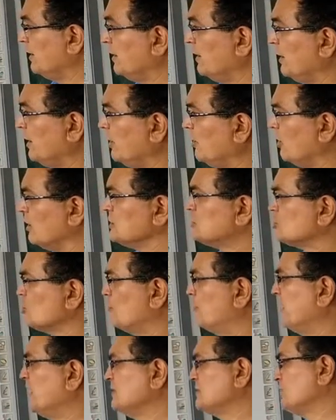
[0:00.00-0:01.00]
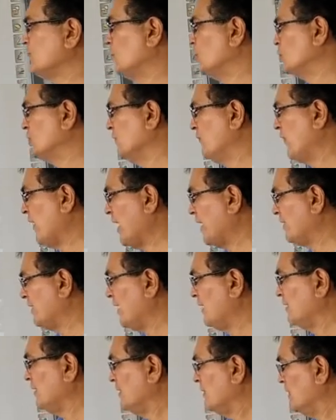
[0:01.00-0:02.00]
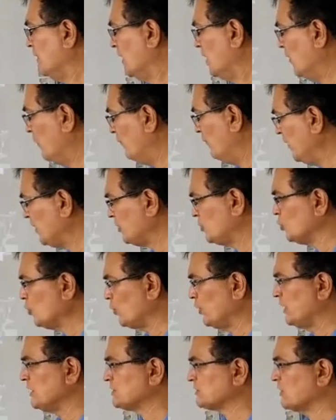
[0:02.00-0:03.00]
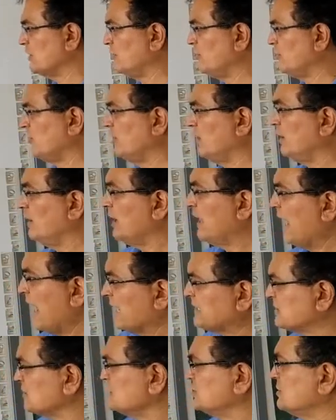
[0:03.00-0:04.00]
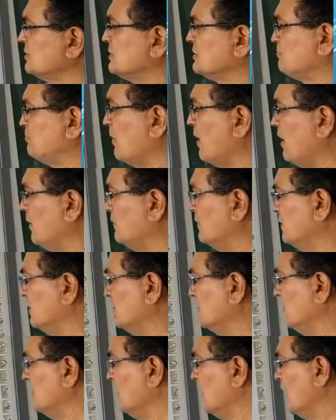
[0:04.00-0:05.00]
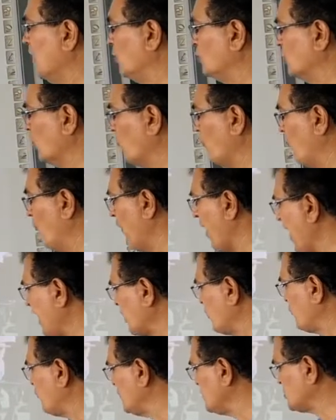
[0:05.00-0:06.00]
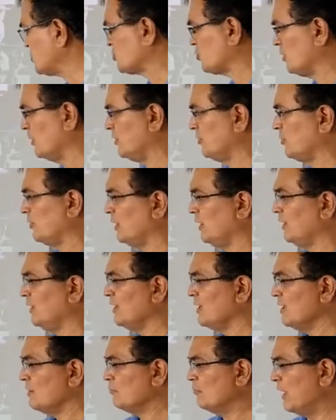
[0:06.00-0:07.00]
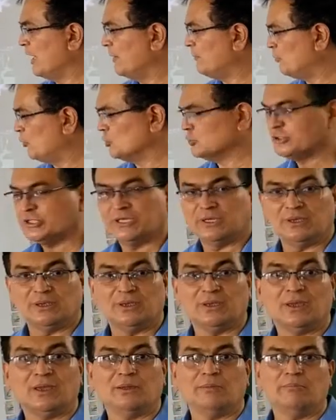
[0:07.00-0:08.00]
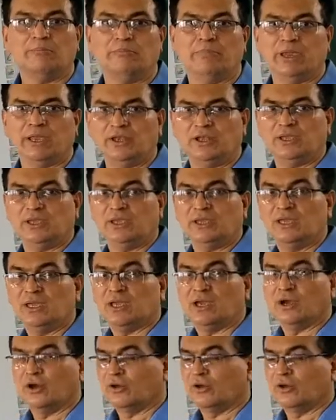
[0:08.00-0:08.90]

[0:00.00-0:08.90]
It also brings forth the fact that a victorious country asserts its power on the vanquished country by imposing many